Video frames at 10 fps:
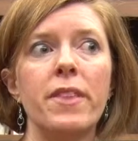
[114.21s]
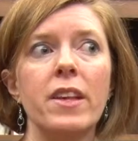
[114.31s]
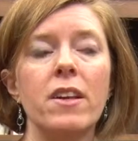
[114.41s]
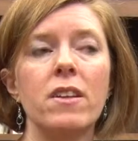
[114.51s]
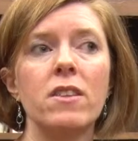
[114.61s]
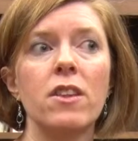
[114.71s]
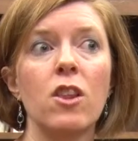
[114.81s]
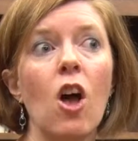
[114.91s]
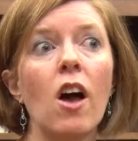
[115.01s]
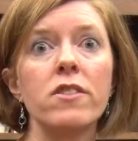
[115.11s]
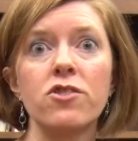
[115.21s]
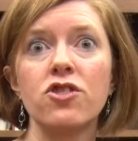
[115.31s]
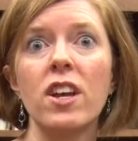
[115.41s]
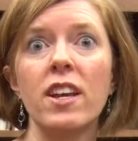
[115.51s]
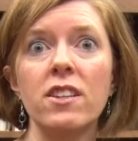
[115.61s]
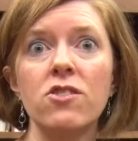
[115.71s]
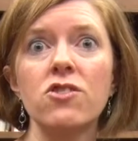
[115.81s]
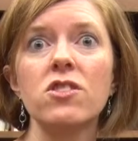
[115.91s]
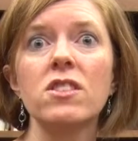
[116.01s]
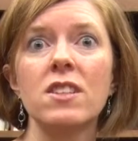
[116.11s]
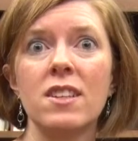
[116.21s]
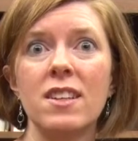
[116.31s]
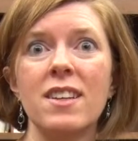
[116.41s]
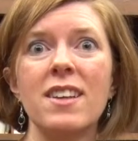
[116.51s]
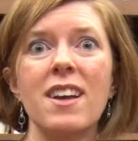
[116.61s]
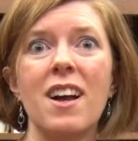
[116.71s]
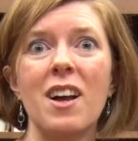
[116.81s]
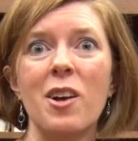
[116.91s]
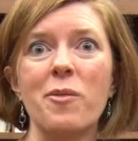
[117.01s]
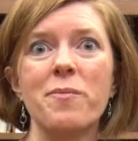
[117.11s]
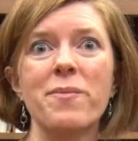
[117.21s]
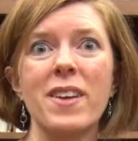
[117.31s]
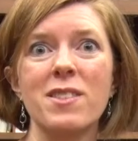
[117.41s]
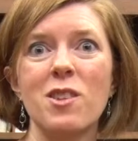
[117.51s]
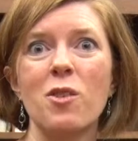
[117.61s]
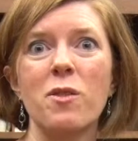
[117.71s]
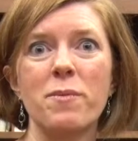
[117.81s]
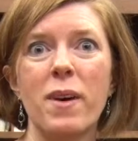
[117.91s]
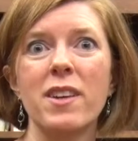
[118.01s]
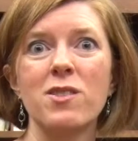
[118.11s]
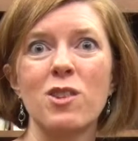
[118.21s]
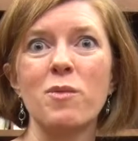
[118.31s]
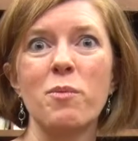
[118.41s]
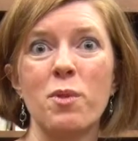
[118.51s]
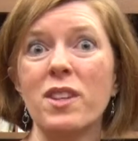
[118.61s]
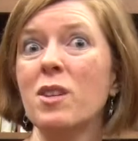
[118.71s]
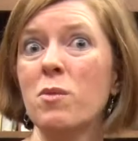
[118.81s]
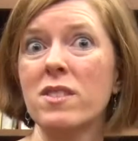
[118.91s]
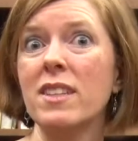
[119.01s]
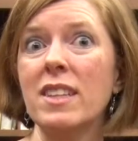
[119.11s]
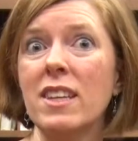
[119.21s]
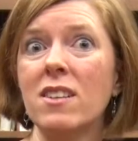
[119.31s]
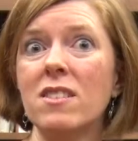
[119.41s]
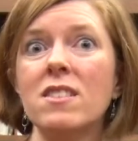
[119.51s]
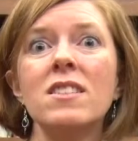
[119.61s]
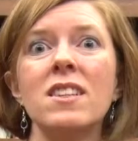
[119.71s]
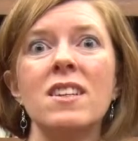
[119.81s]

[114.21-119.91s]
The laws changed, and so by a certain point it was illegal.